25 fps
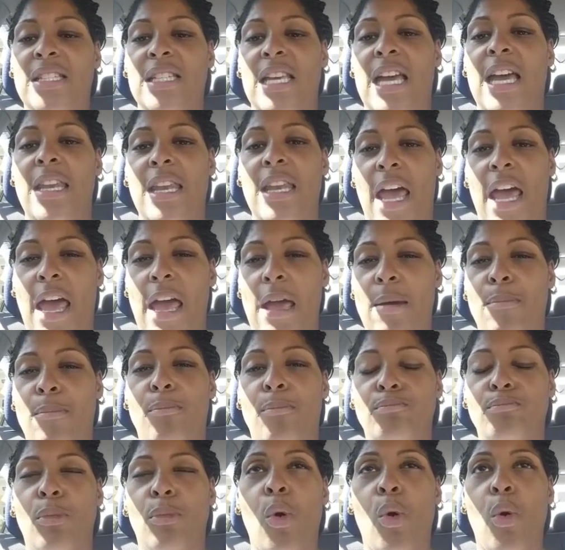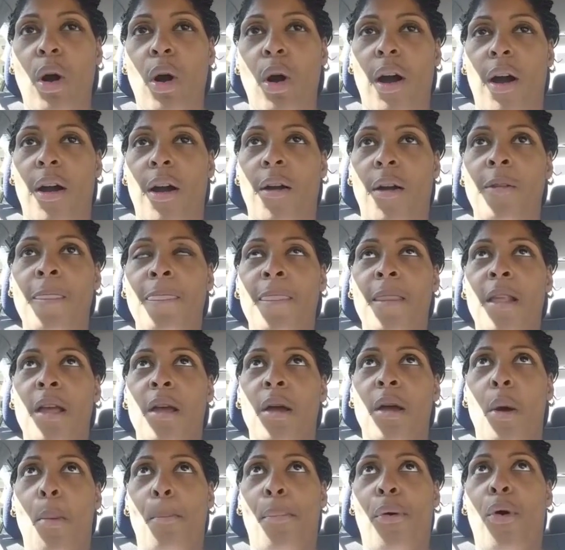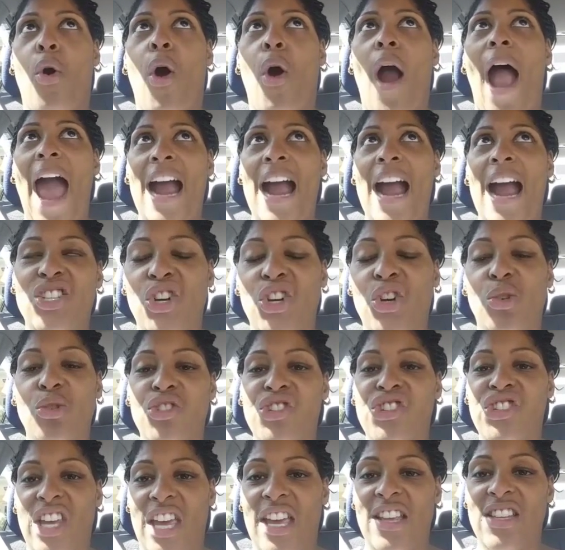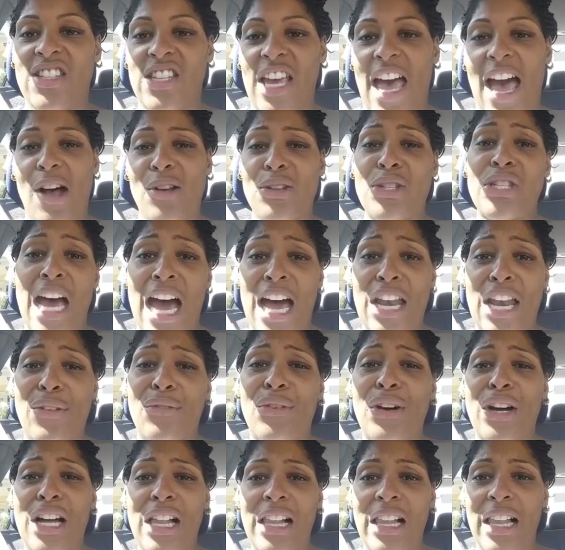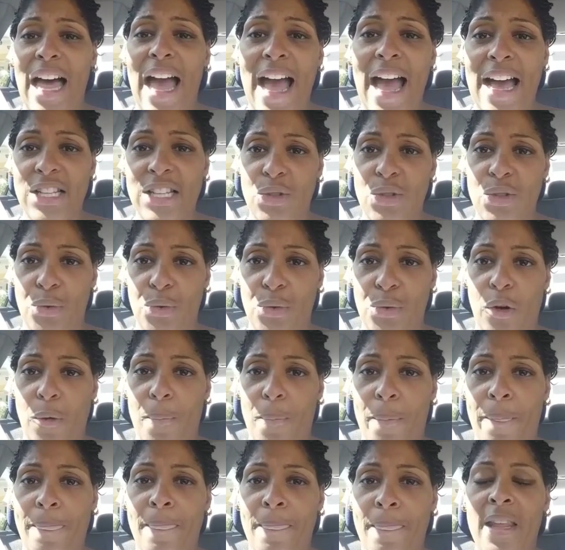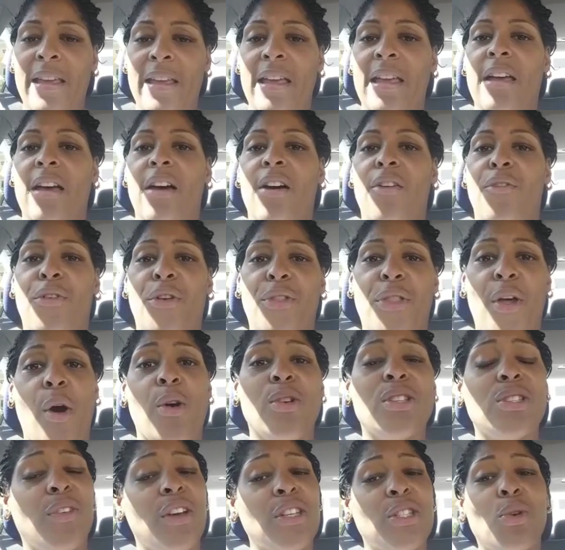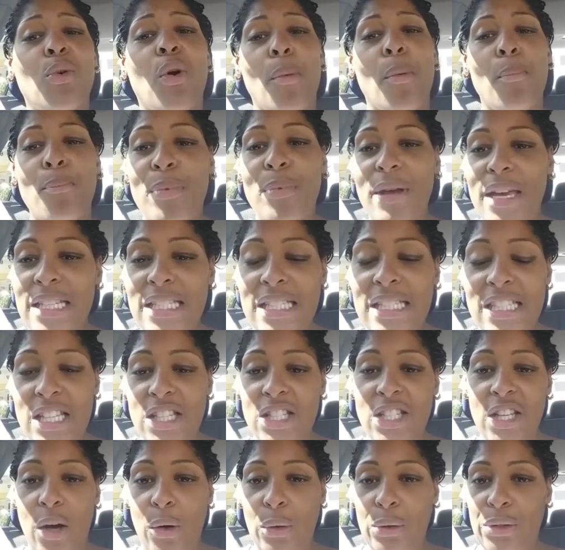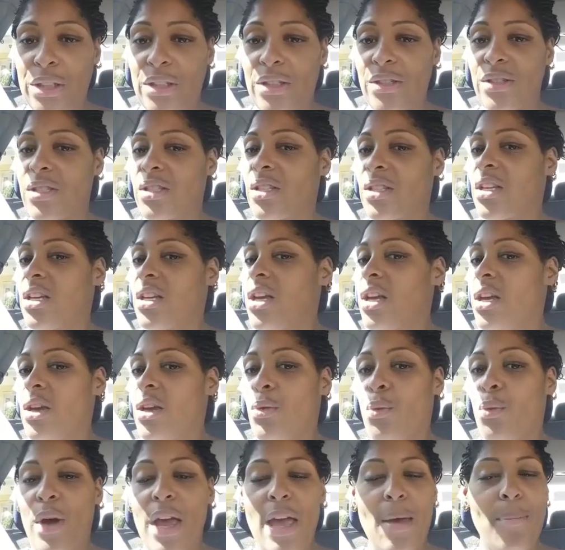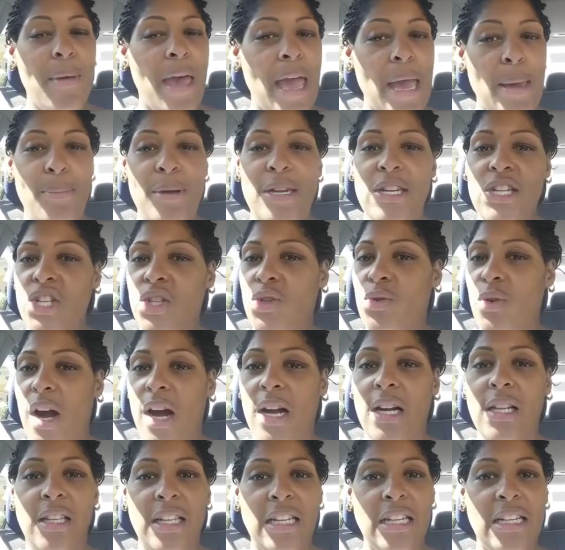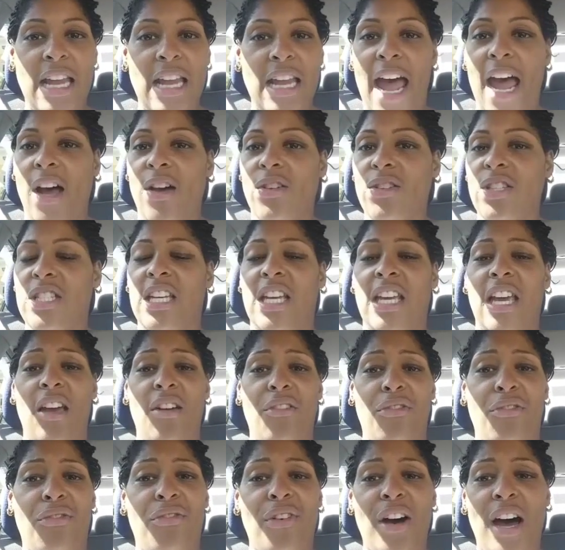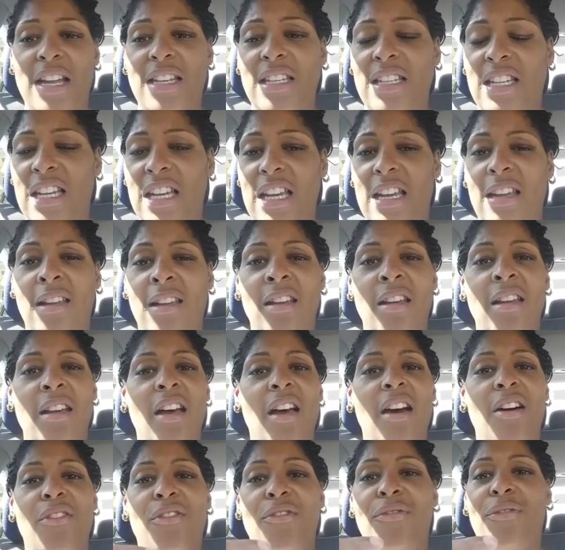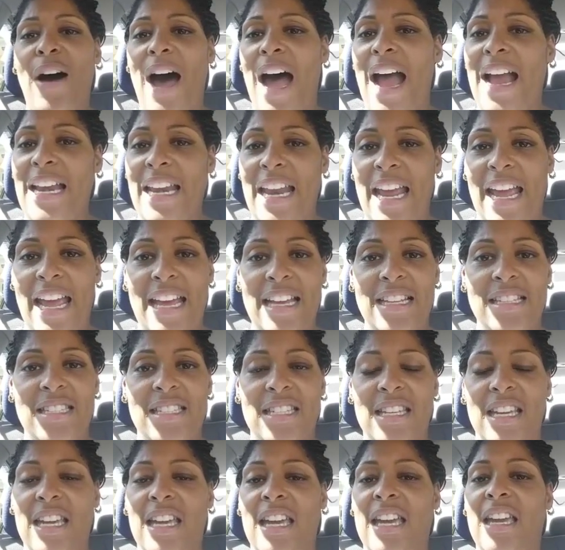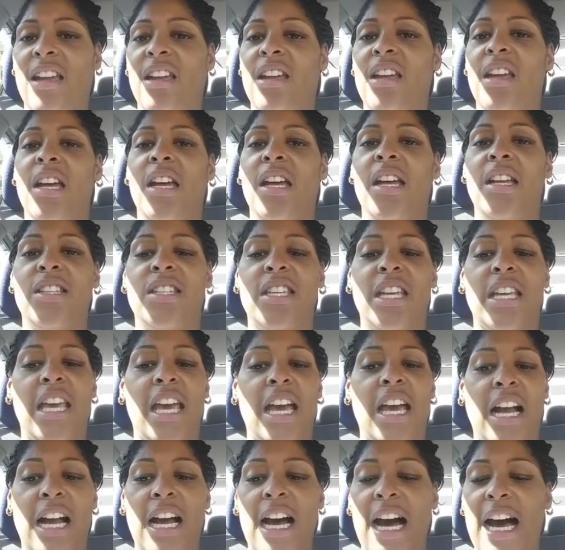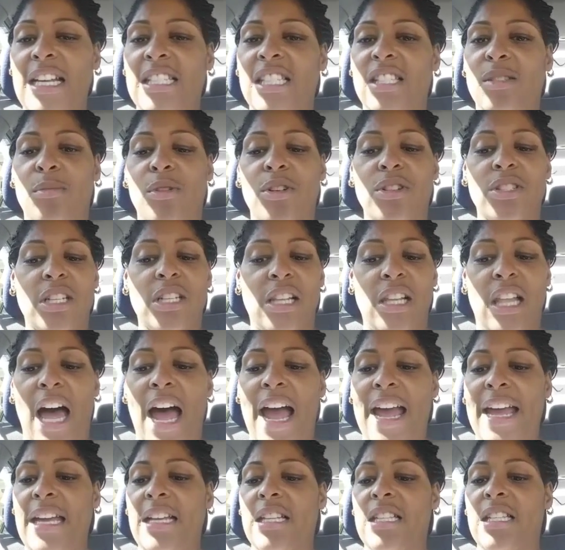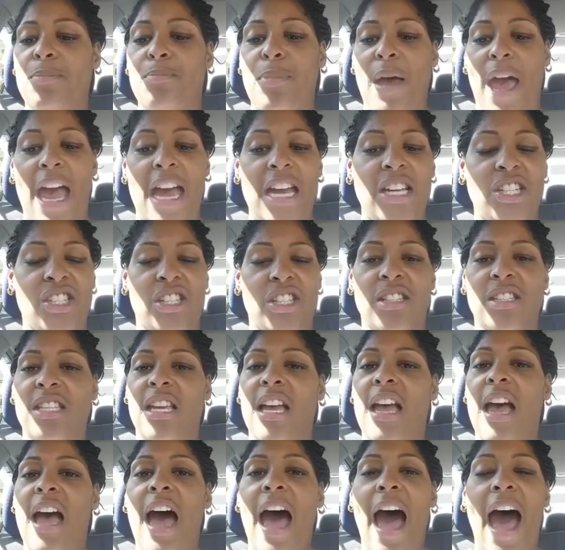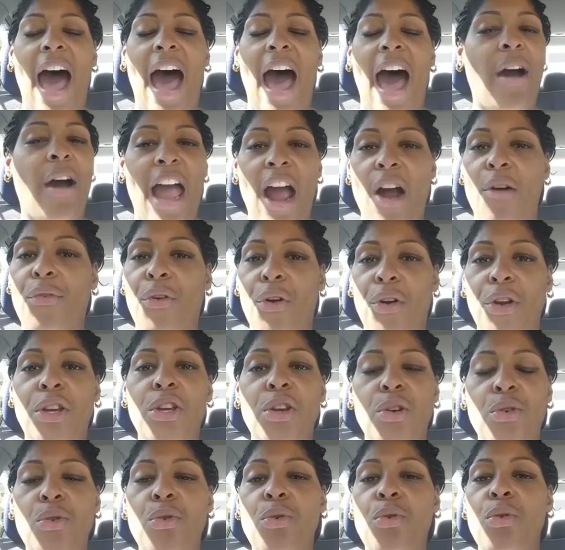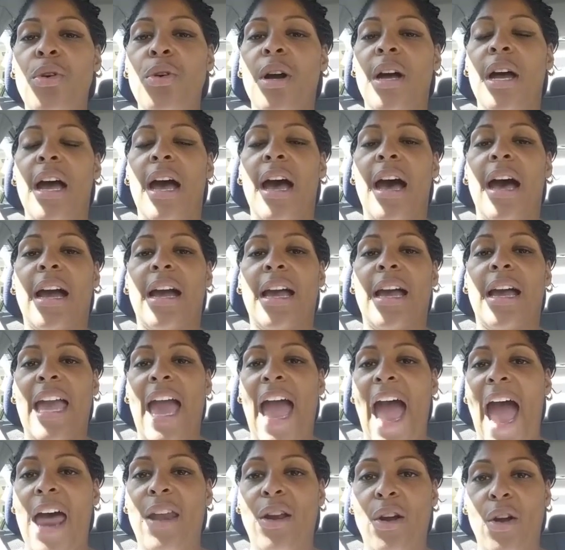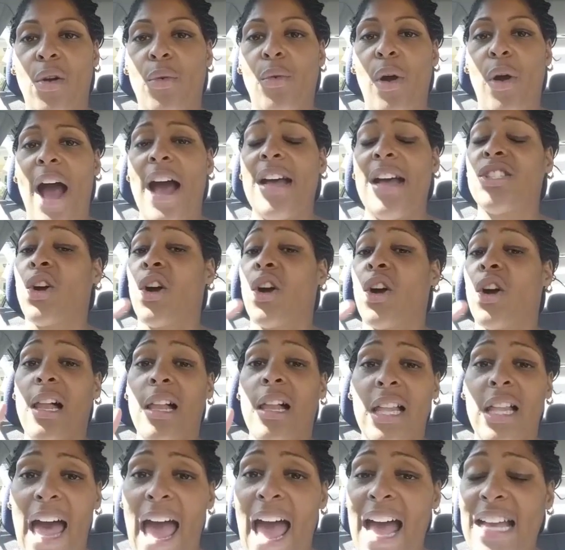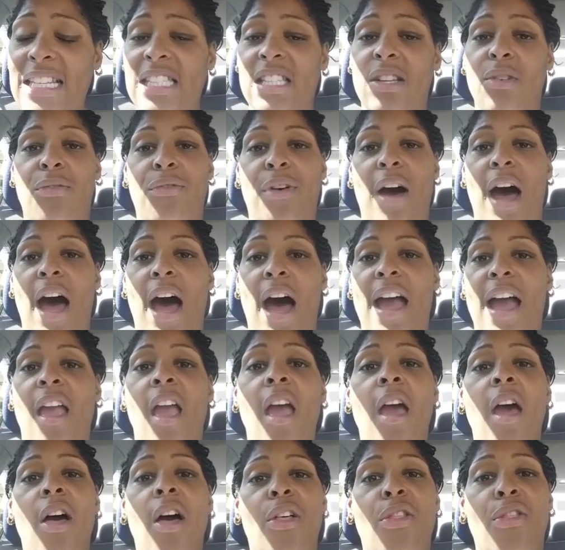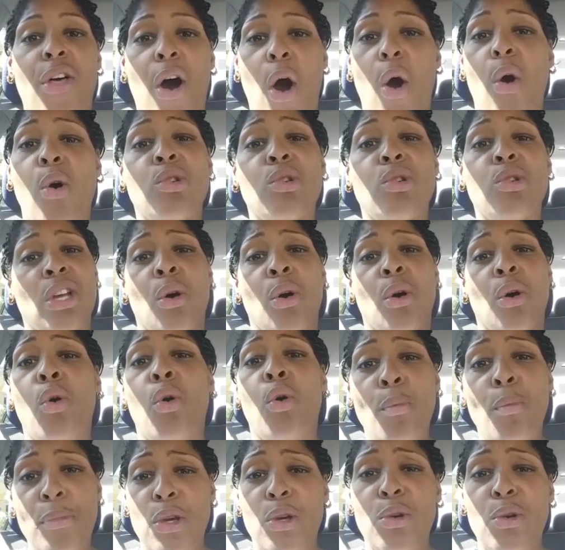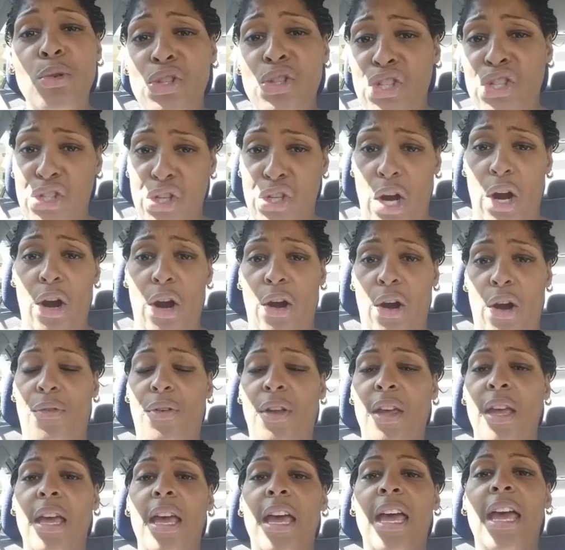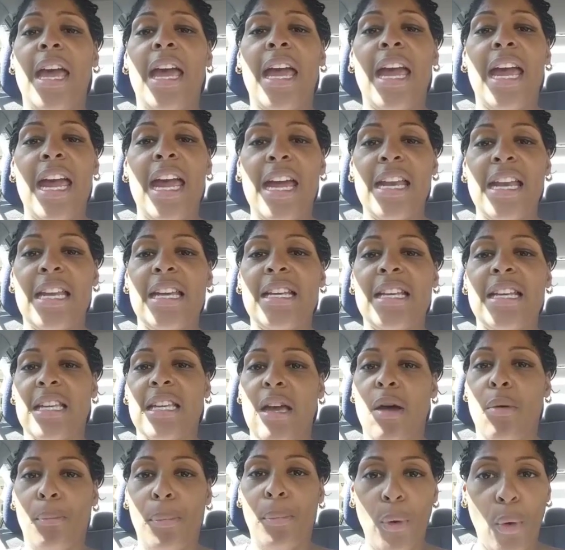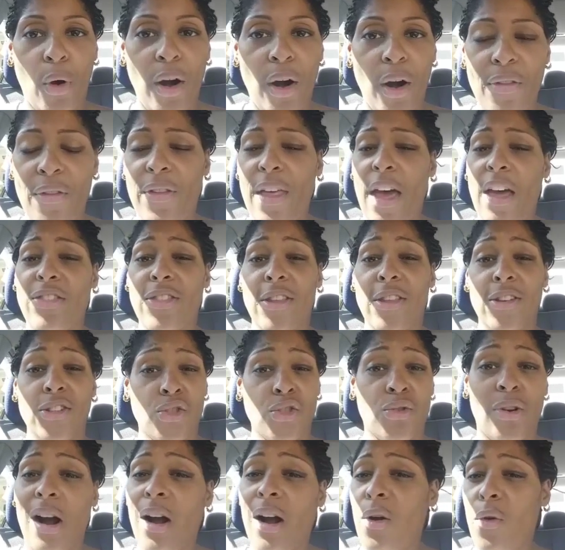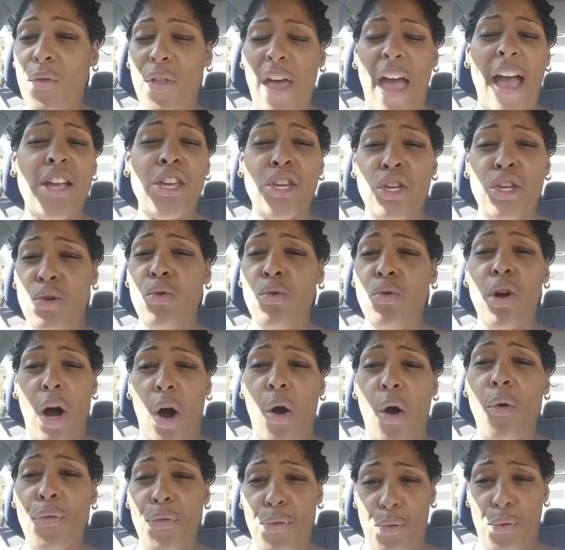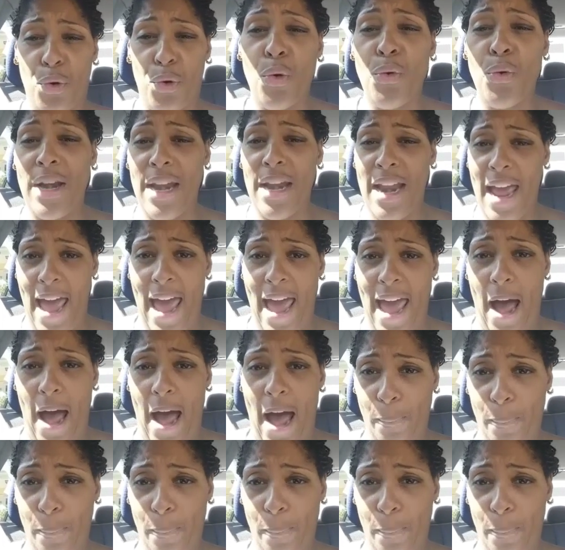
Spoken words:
in a more practical sense outside of a classroom. For those of us who are business owners, we may be struggling now to get funding, financing, to get customers, clients, patients, however you categorize or classify those whom you serve. It is important that the struggle that you go through now,